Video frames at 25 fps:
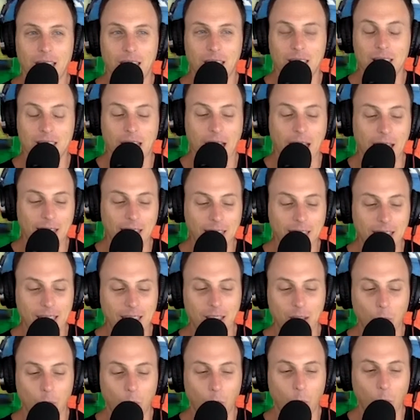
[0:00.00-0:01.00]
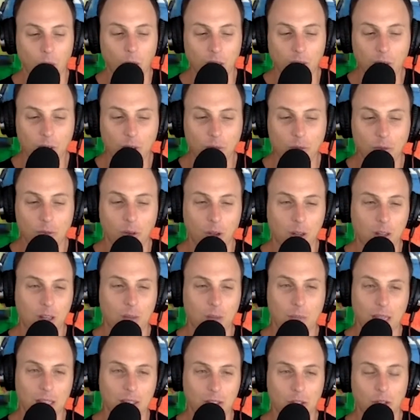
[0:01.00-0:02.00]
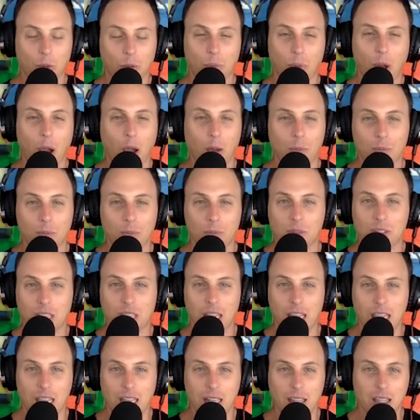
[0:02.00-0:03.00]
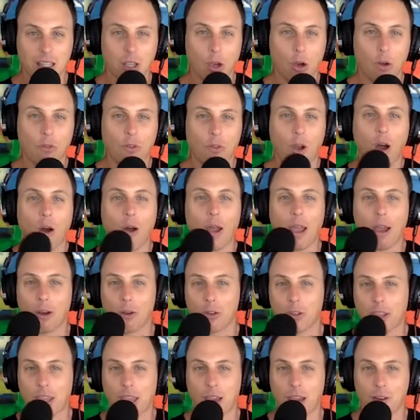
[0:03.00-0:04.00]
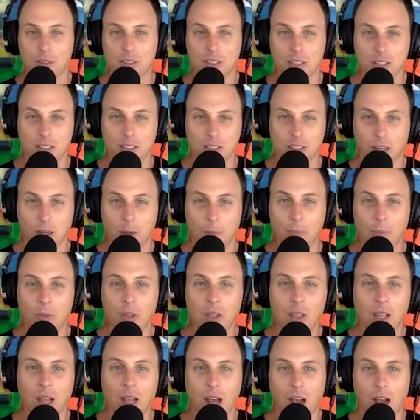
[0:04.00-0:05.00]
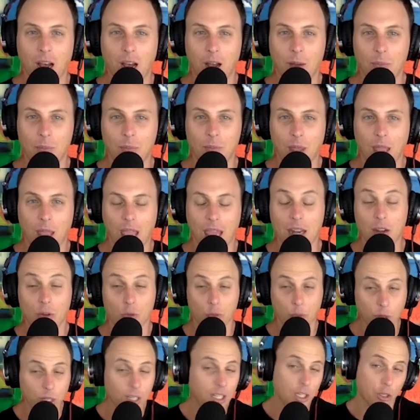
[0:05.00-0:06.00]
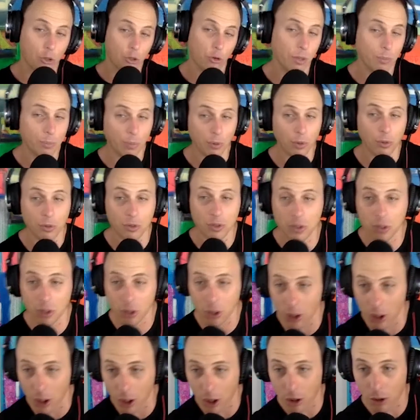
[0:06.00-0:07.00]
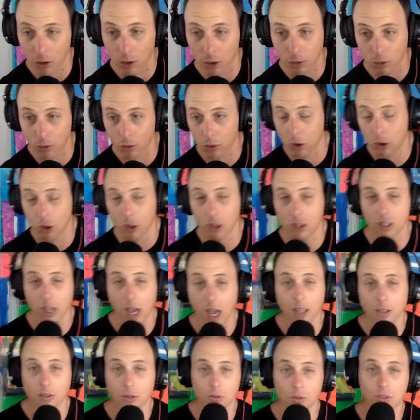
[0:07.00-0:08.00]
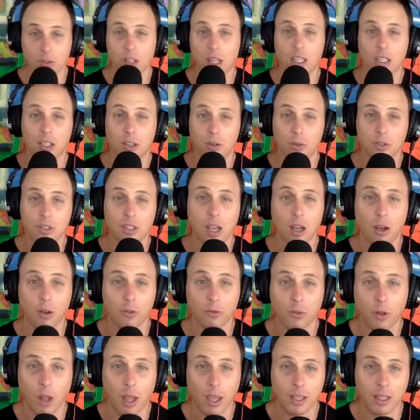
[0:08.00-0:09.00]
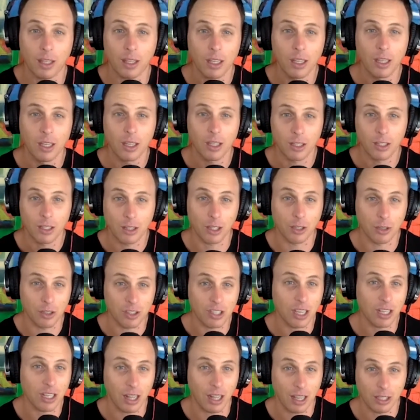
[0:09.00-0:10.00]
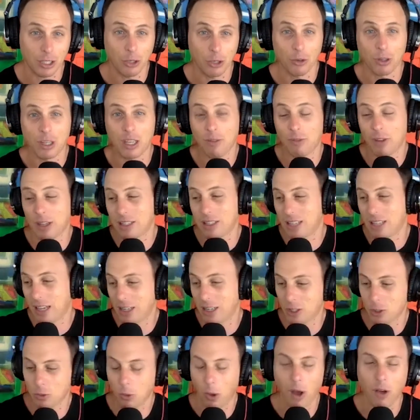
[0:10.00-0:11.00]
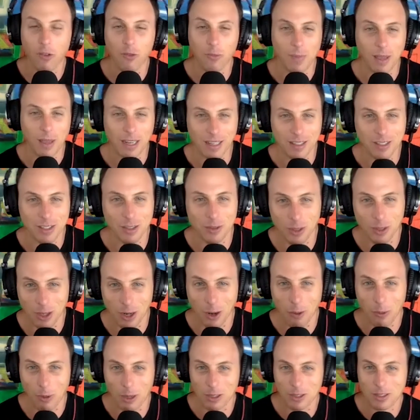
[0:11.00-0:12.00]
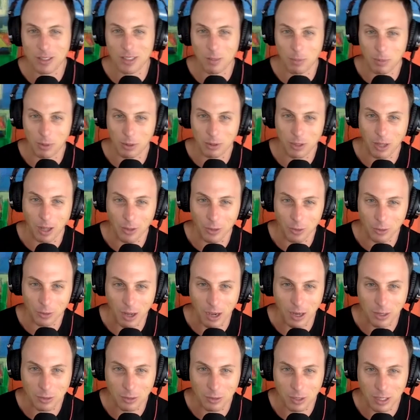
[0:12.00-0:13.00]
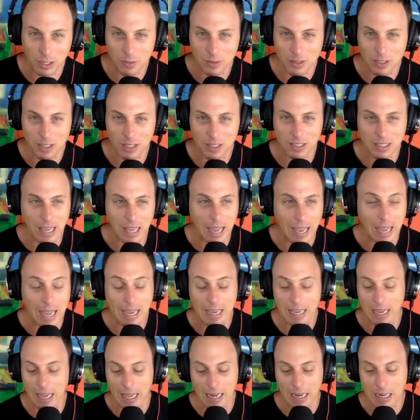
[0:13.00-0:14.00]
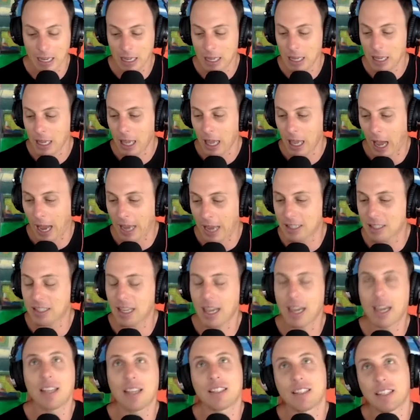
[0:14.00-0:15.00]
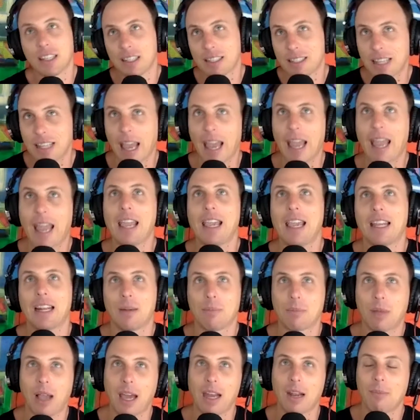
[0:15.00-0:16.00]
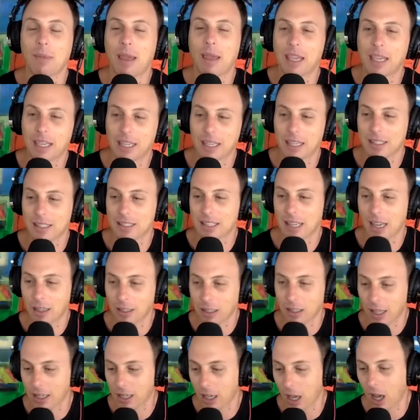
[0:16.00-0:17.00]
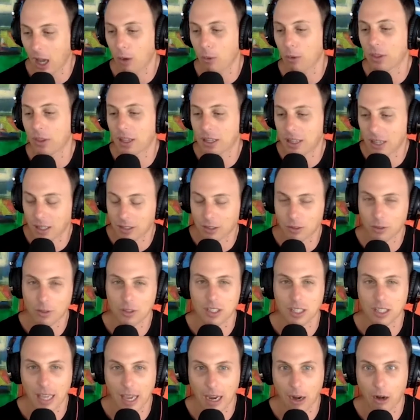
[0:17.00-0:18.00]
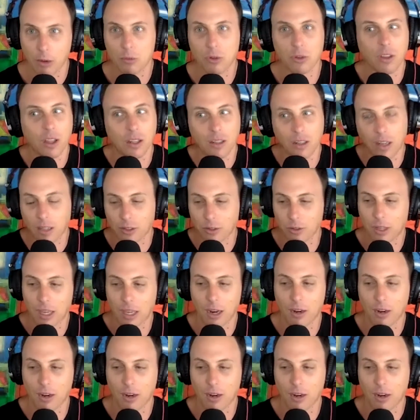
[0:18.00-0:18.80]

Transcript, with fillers: is I think one of the fundamental problems in the overall healthcare system, um, and it really cripples you know good doctors like yourself. Like like you said, like you're giving ten to twelve minutes, you know, when a typical other doctor gives six to eight. And I say six to eight, and I'm kind of making it sound like oh well that doctor doesn't care. I'm sure that doctor